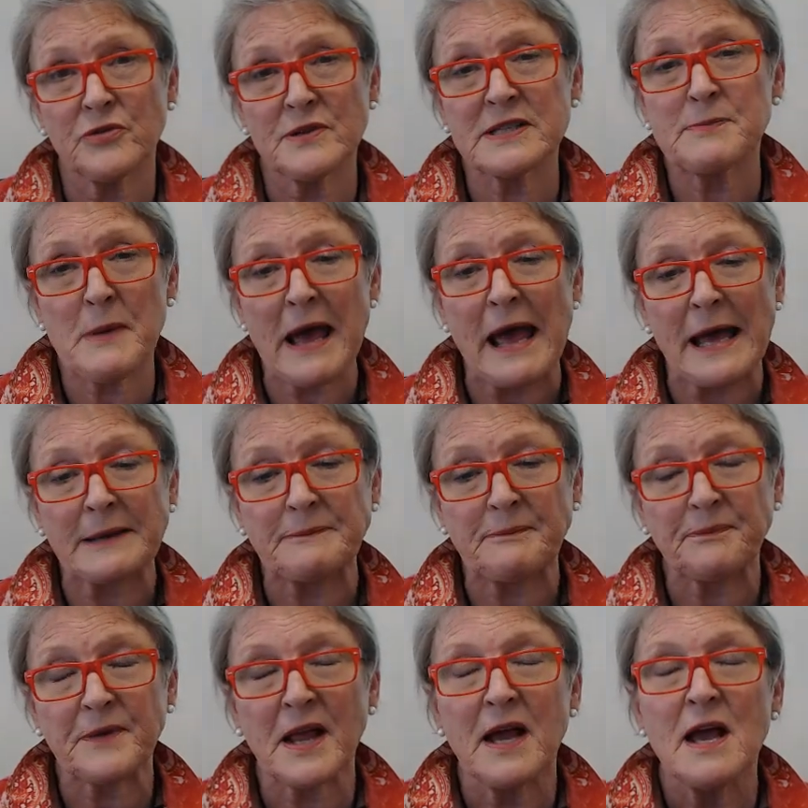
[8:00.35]
It's bad.
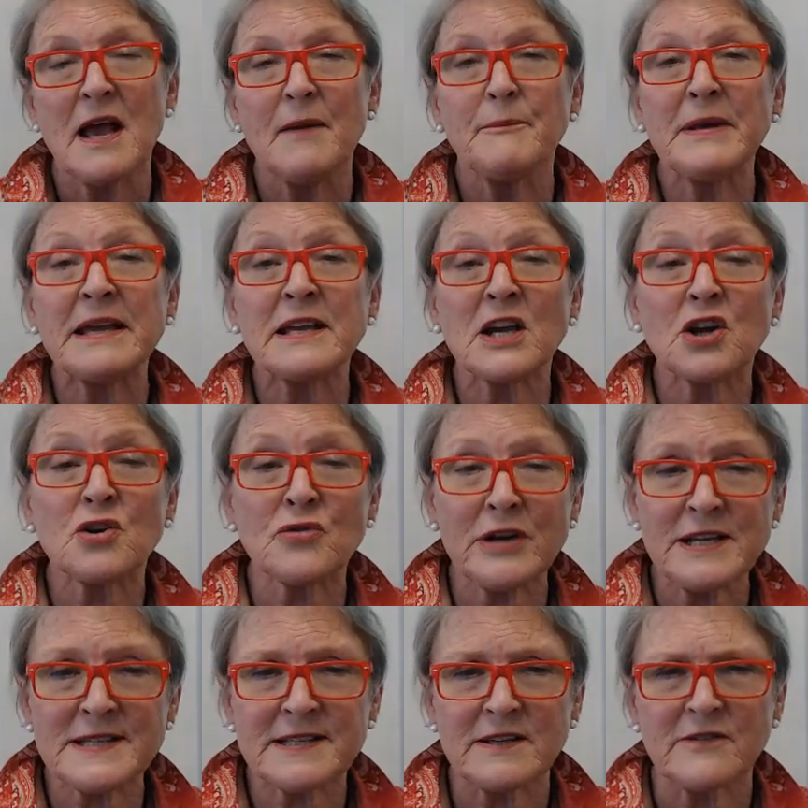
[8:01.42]
Being
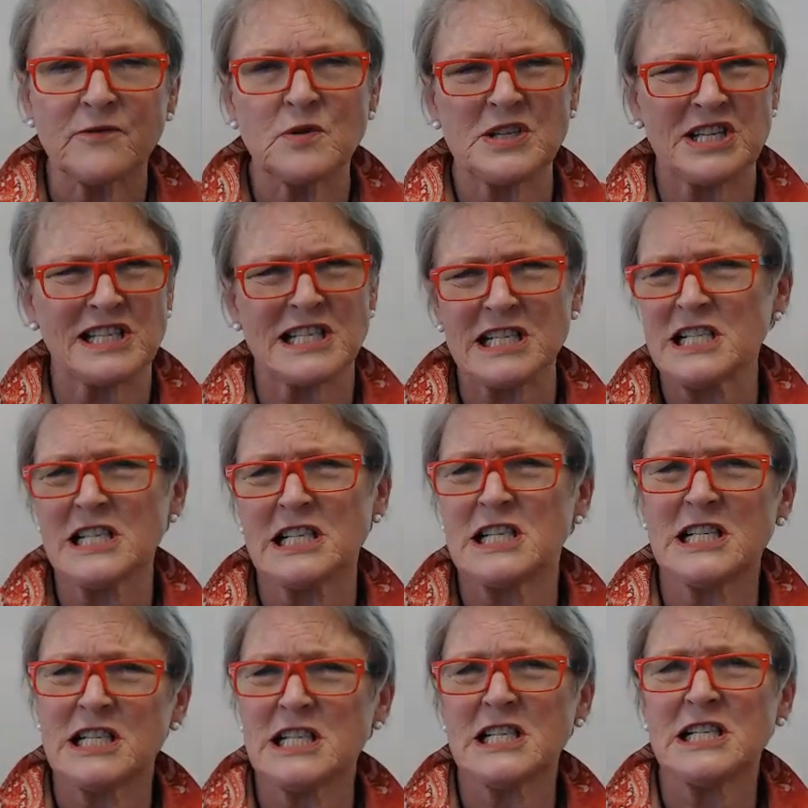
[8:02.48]
aggressive, which is
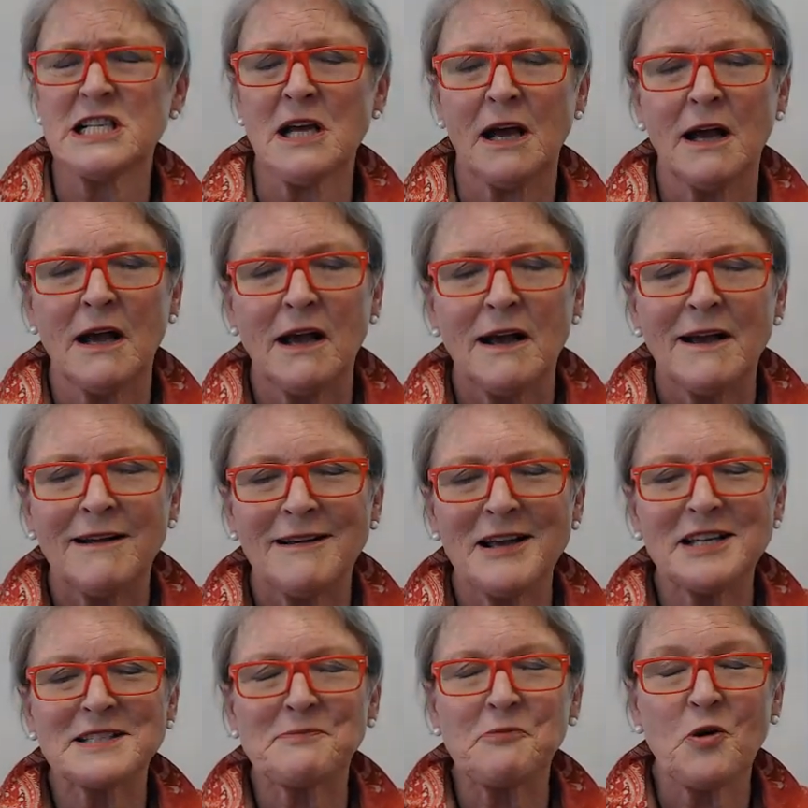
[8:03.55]

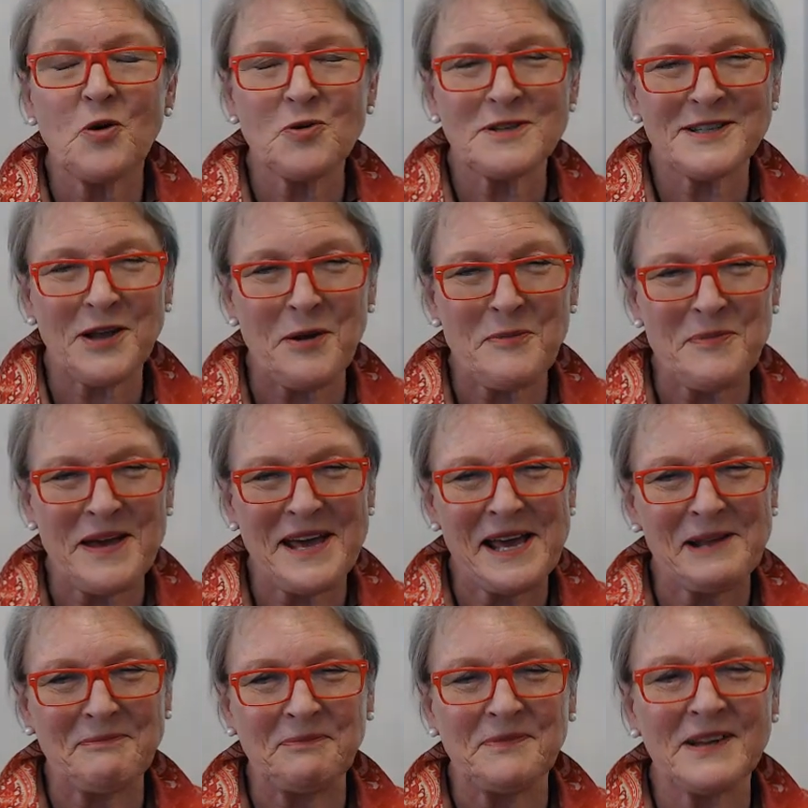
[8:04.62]
is also
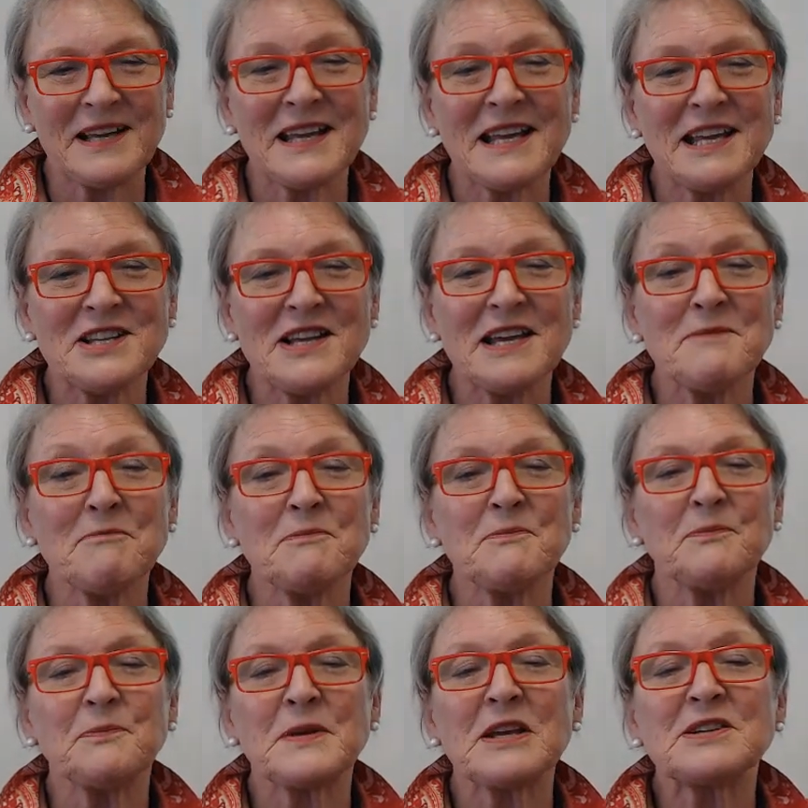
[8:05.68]
bad. It
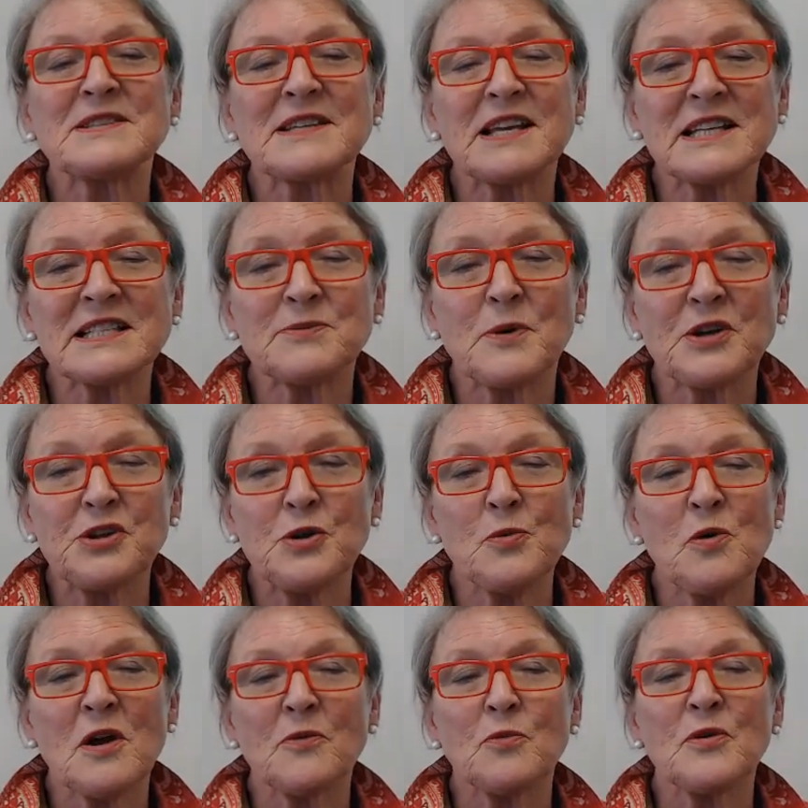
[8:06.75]
gets what you
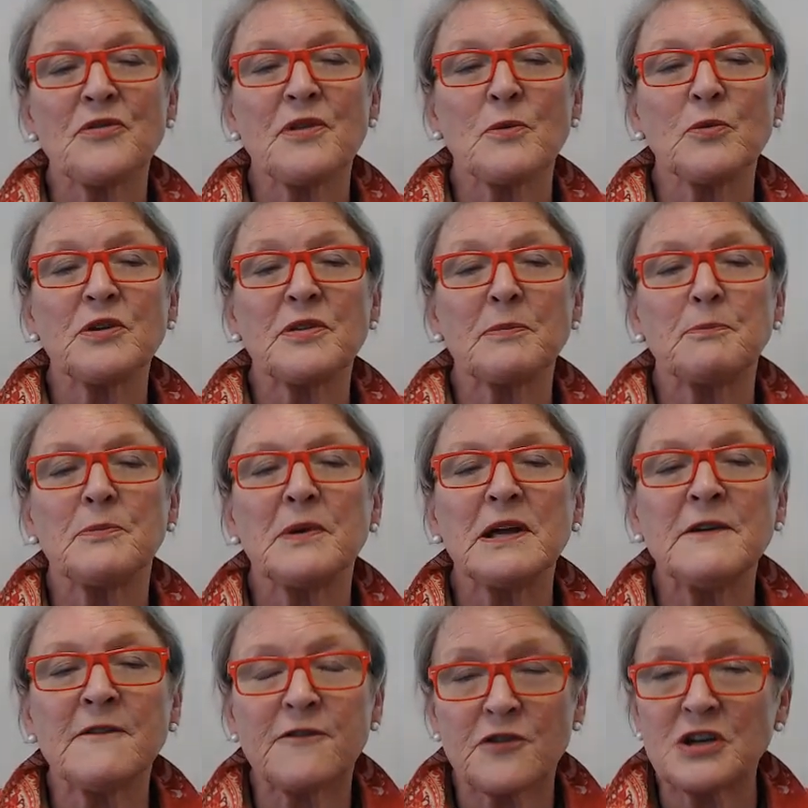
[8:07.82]
want with
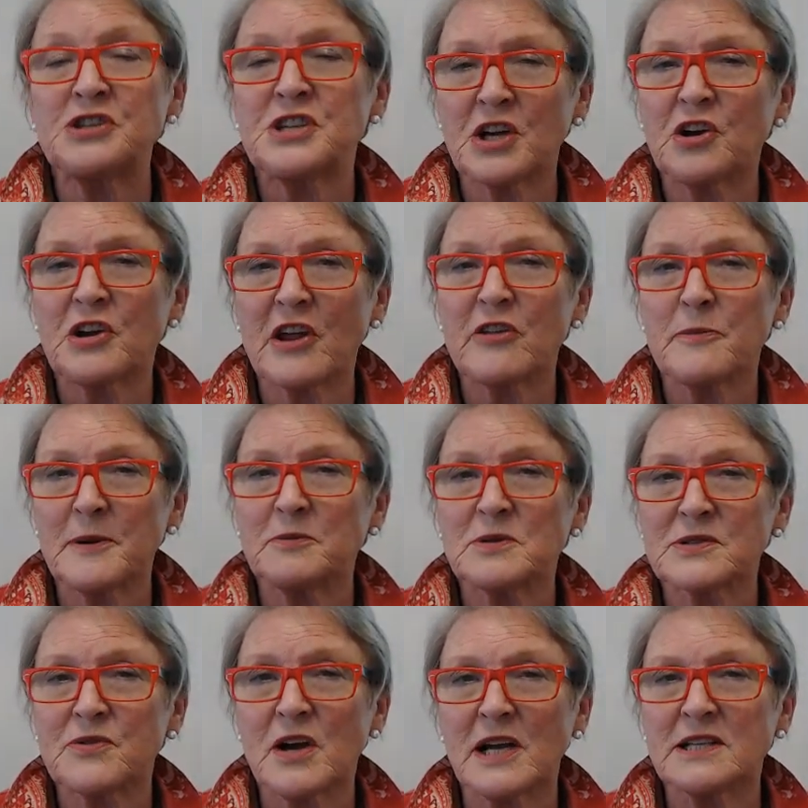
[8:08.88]
infringing on other
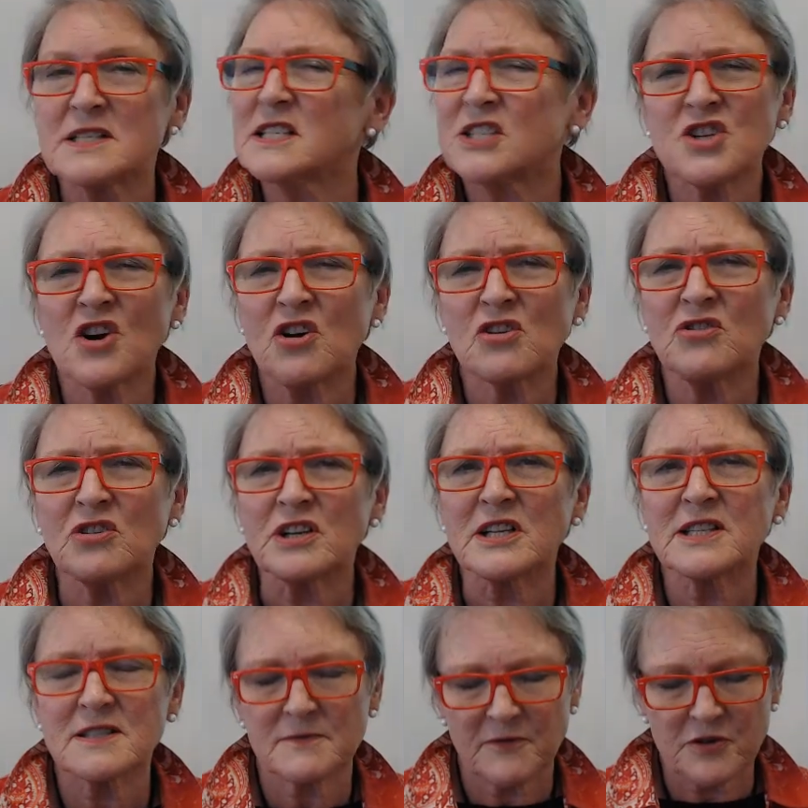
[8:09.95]
people's rights. It's not good.
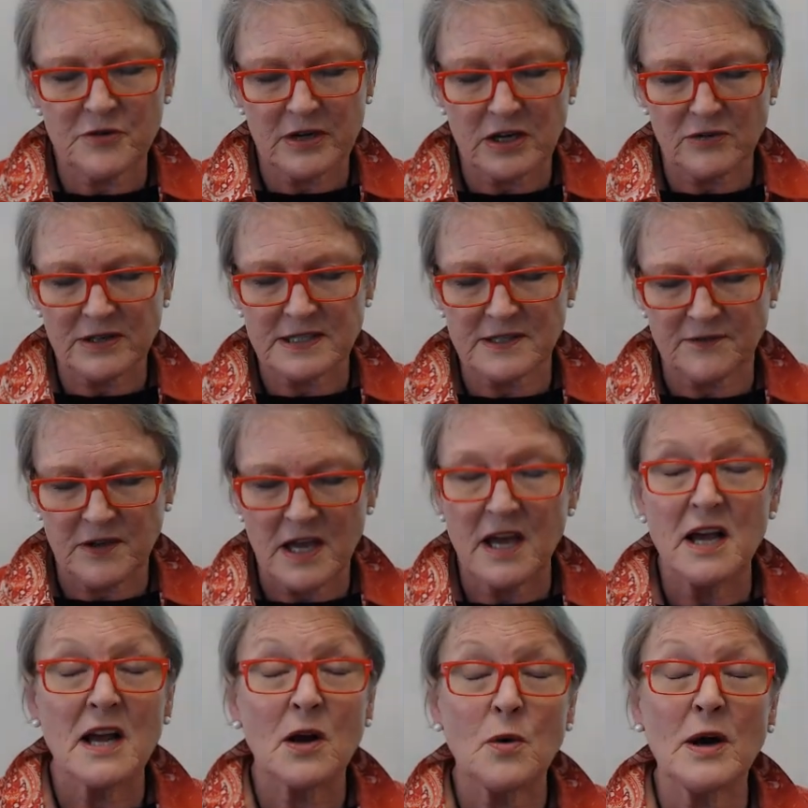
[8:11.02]
It's very aggressive.
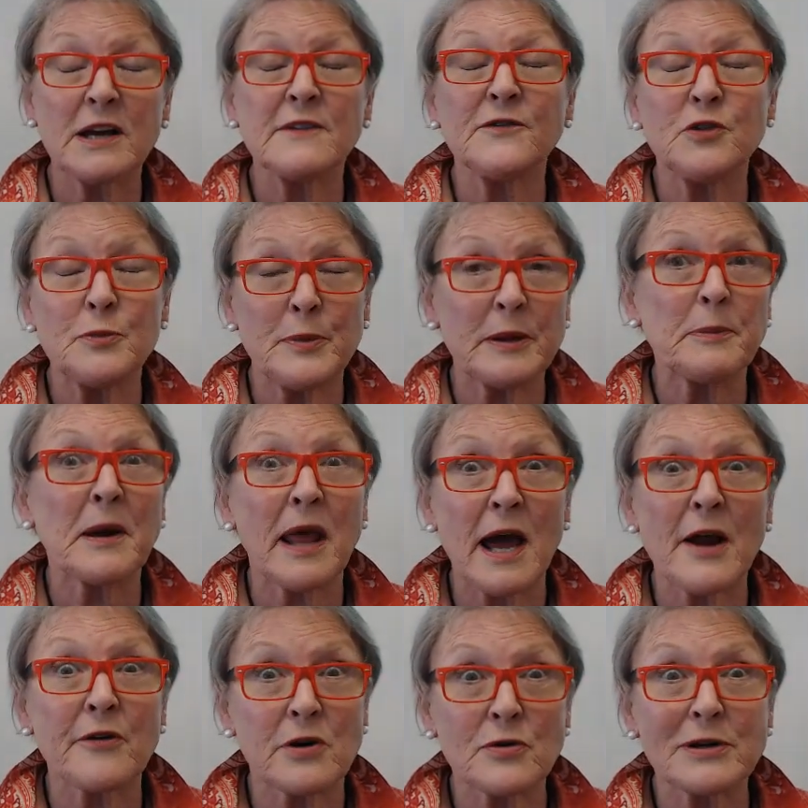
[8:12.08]
Quite a few people
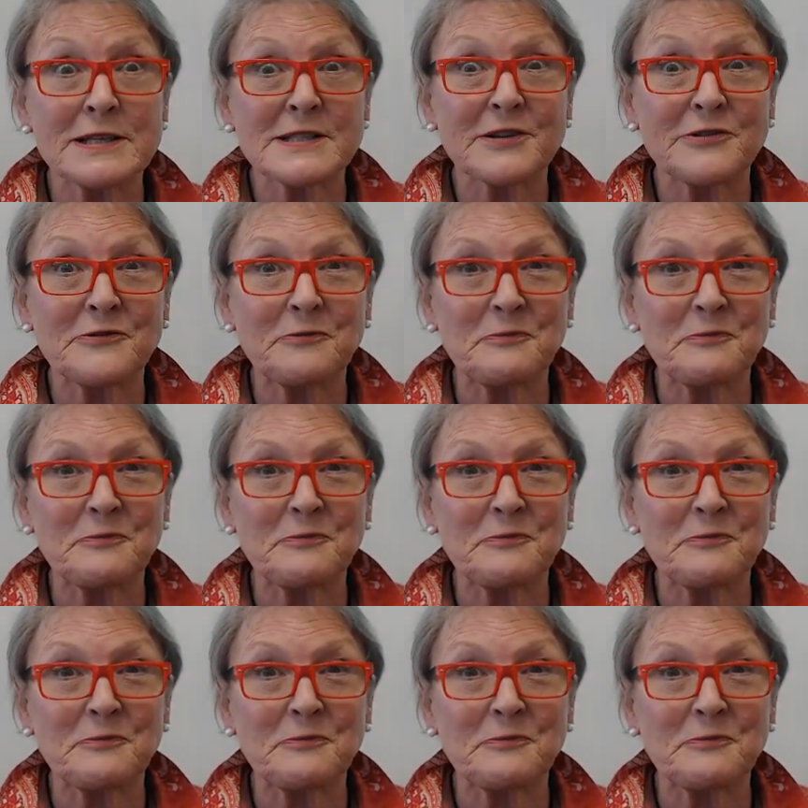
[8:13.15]
are aggressive.